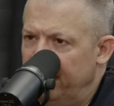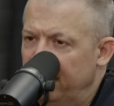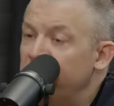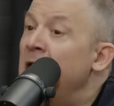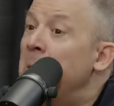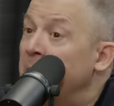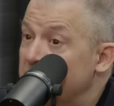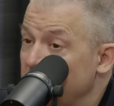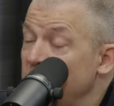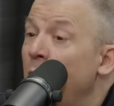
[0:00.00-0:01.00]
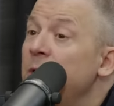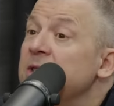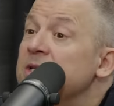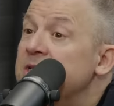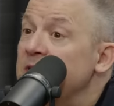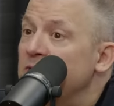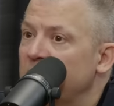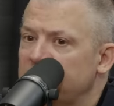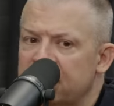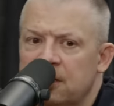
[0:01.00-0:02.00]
of yeah. it. Right. So knowing right. the secrets.